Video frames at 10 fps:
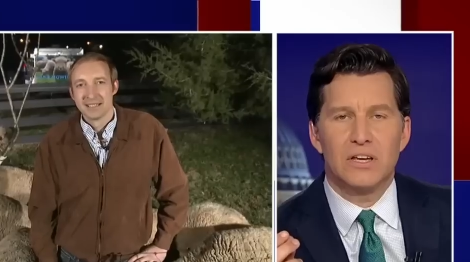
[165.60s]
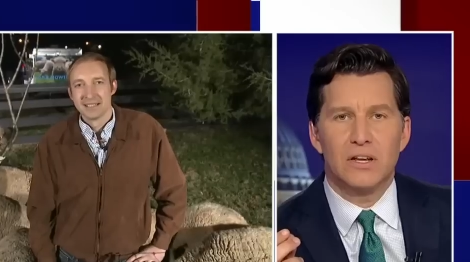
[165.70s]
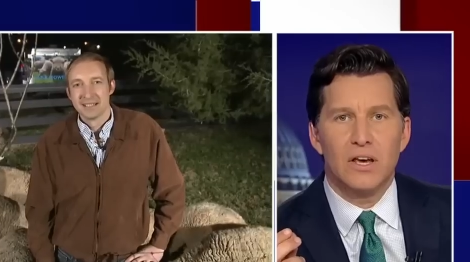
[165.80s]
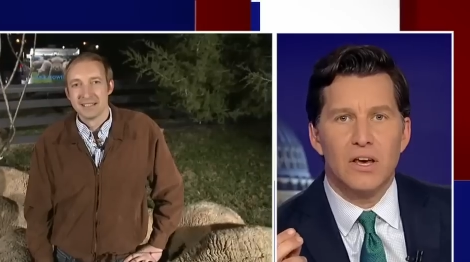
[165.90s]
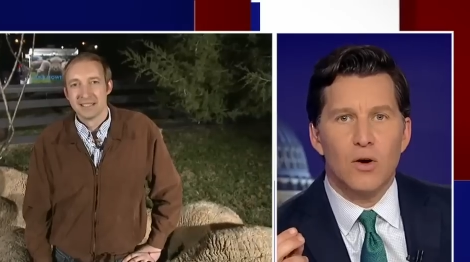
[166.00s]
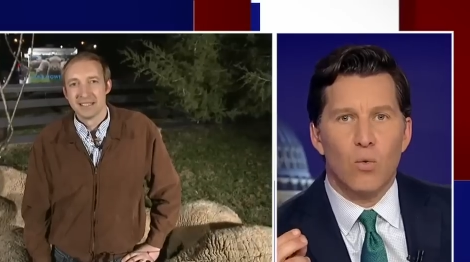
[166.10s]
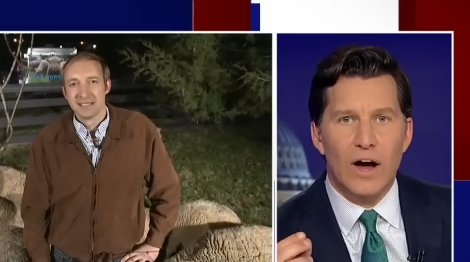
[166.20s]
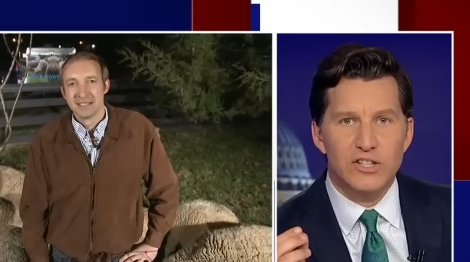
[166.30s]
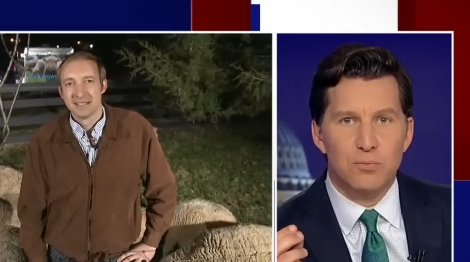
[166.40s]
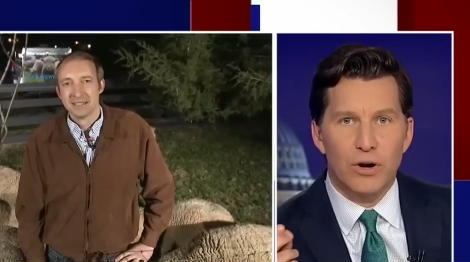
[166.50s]
Speaker 1: and
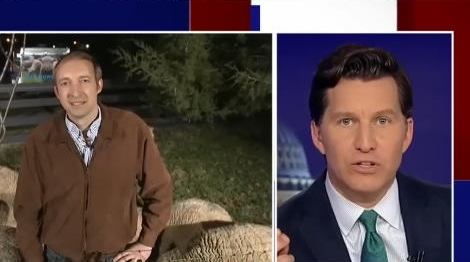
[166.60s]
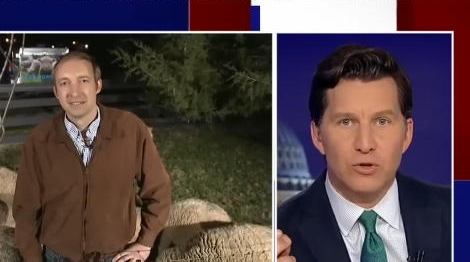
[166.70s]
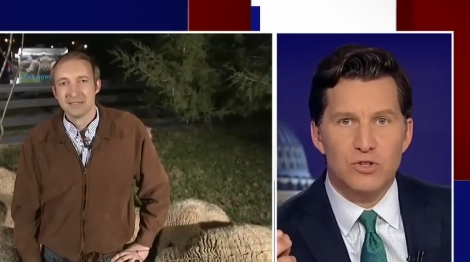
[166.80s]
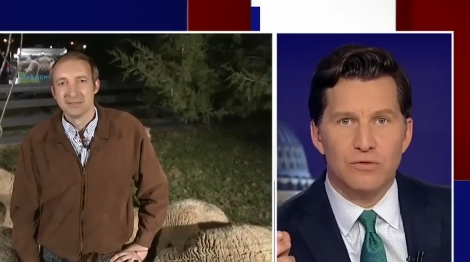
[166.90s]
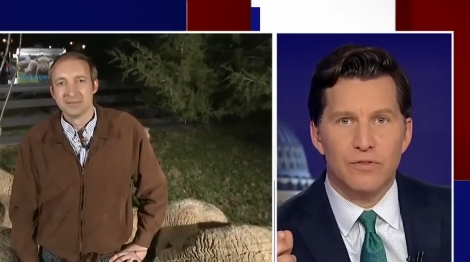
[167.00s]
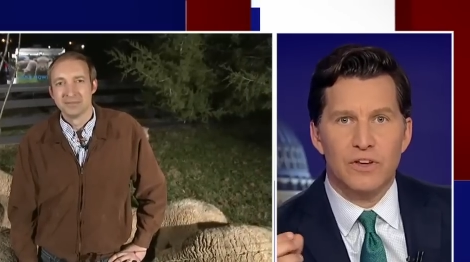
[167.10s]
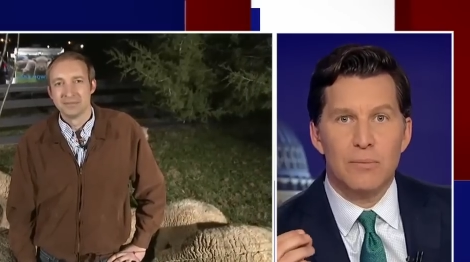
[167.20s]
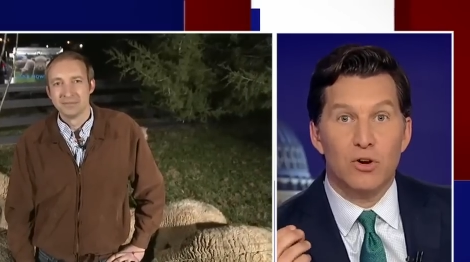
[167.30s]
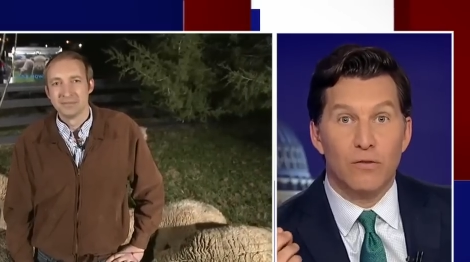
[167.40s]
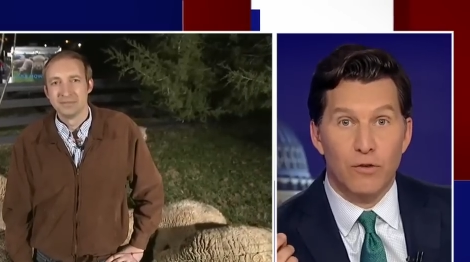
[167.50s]
widespread use of
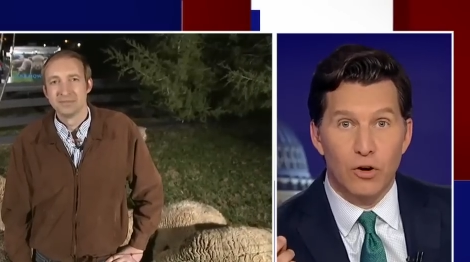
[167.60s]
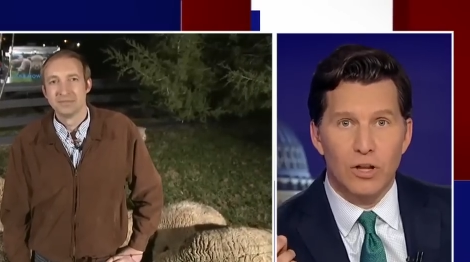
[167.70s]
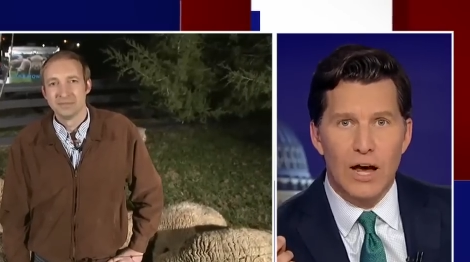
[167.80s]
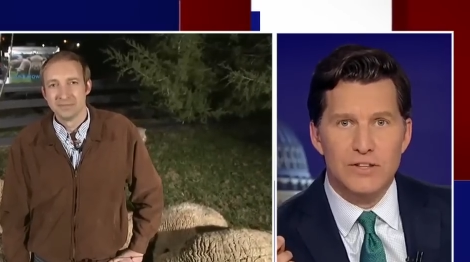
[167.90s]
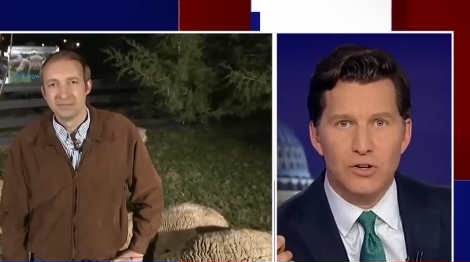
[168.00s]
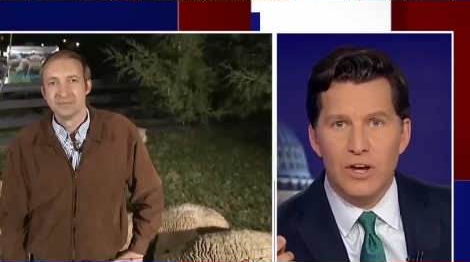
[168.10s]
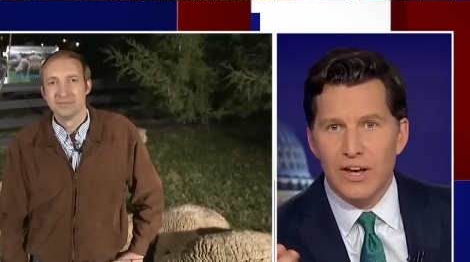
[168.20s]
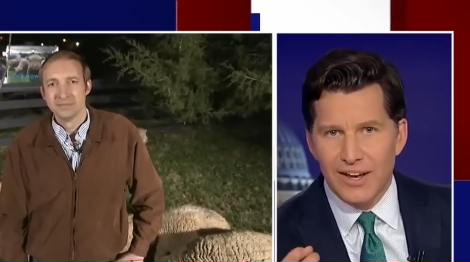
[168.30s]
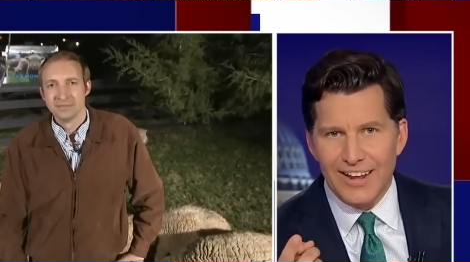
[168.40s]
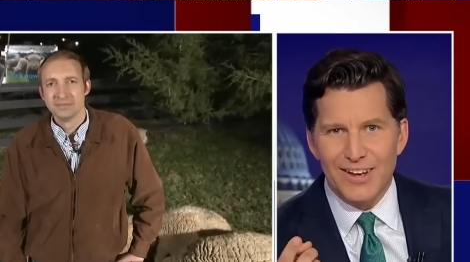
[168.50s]
chemical fertilizer.
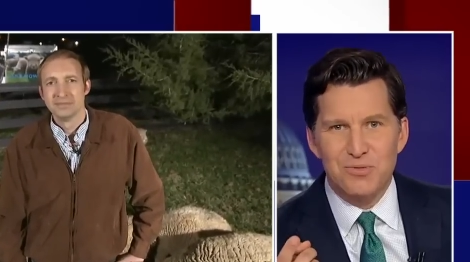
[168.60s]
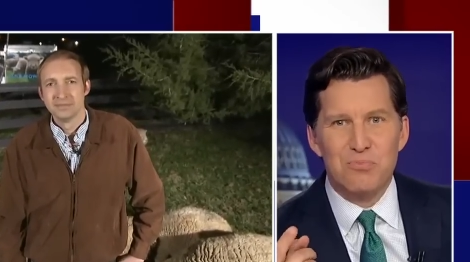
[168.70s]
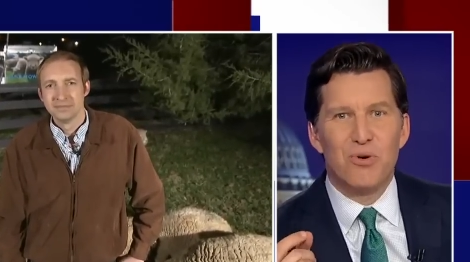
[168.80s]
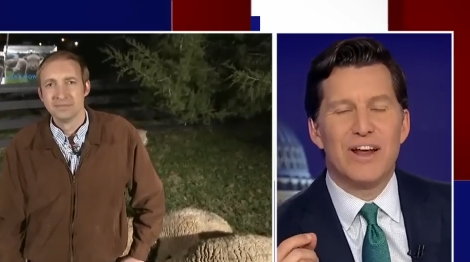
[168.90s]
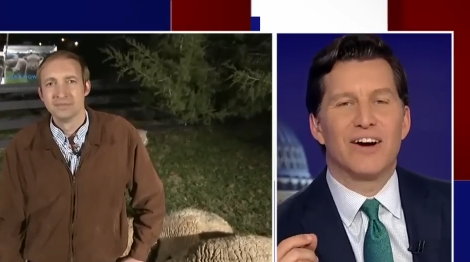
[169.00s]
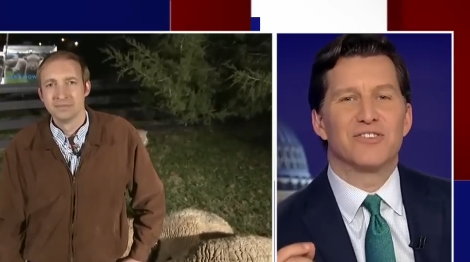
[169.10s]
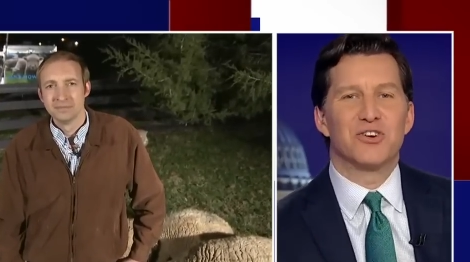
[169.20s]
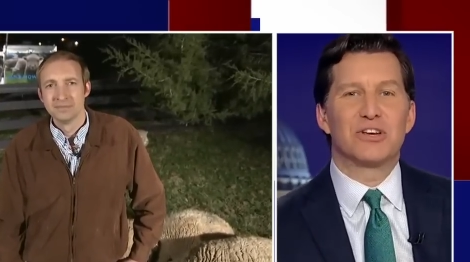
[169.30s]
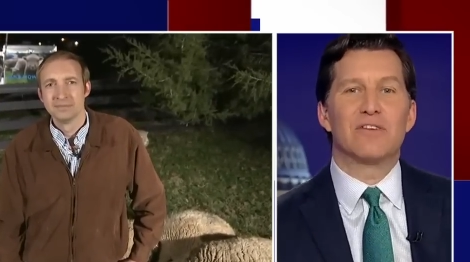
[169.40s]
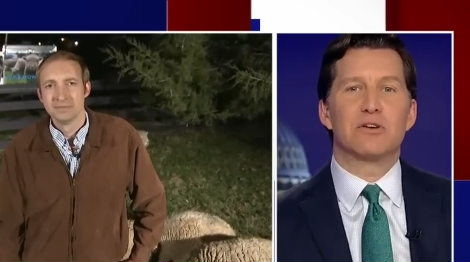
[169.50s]
And as we point out,
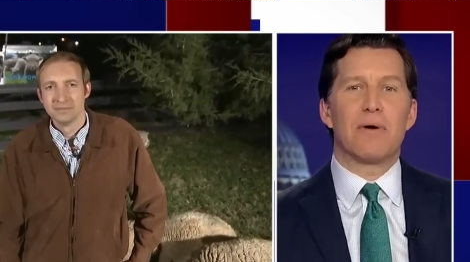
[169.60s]
you're giving